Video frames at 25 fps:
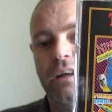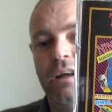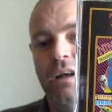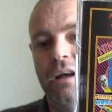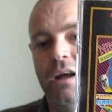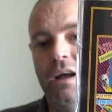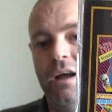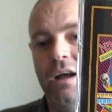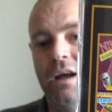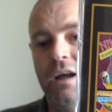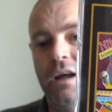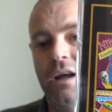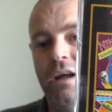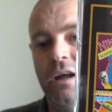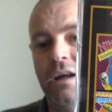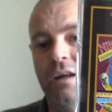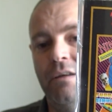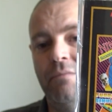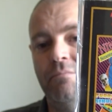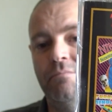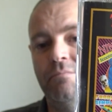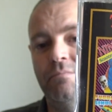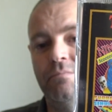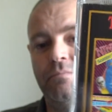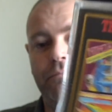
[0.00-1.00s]

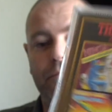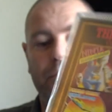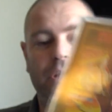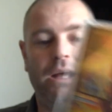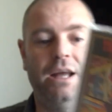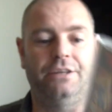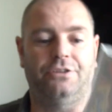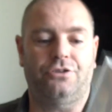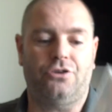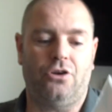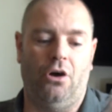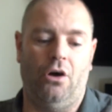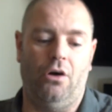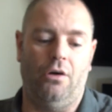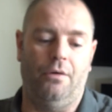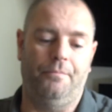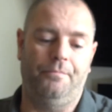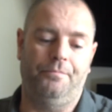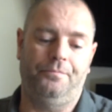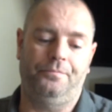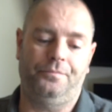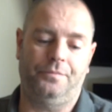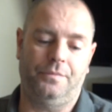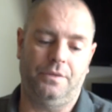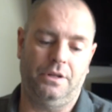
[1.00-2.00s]
Um, it's got
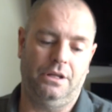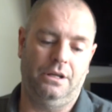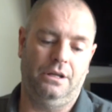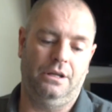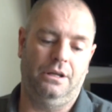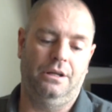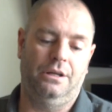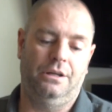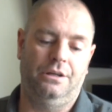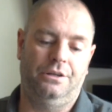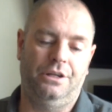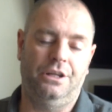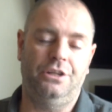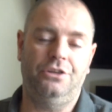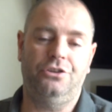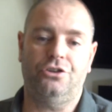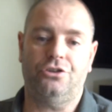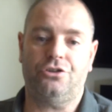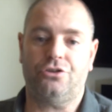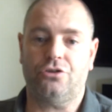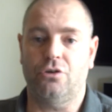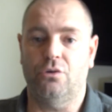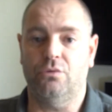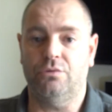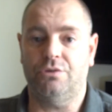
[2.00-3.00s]
Ninja
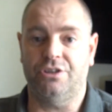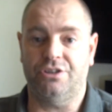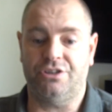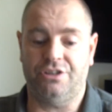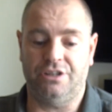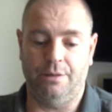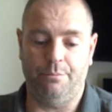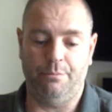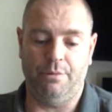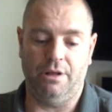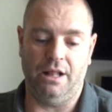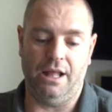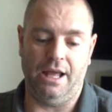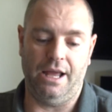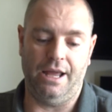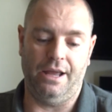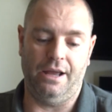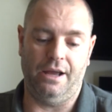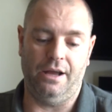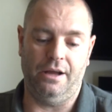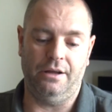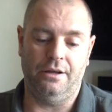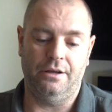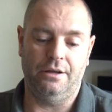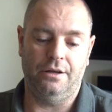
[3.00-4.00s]
Scooter
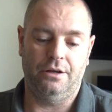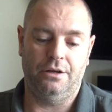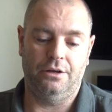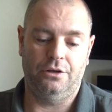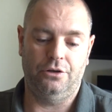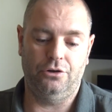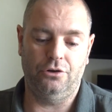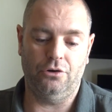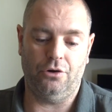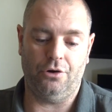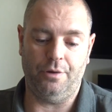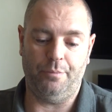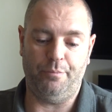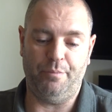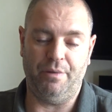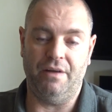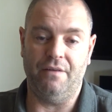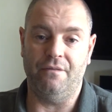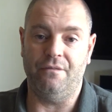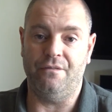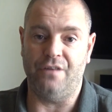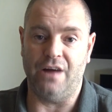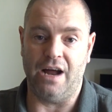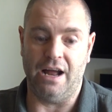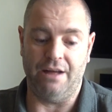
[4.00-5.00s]
Simulator,
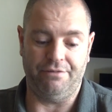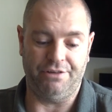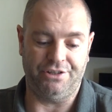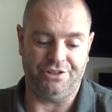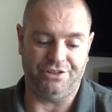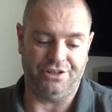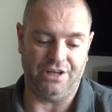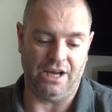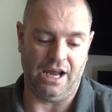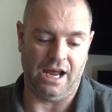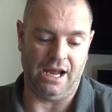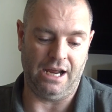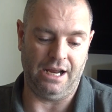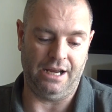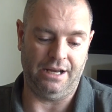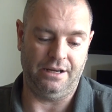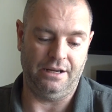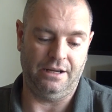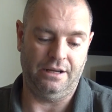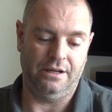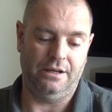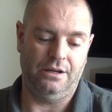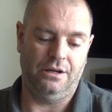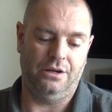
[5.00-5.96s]
European Five Side,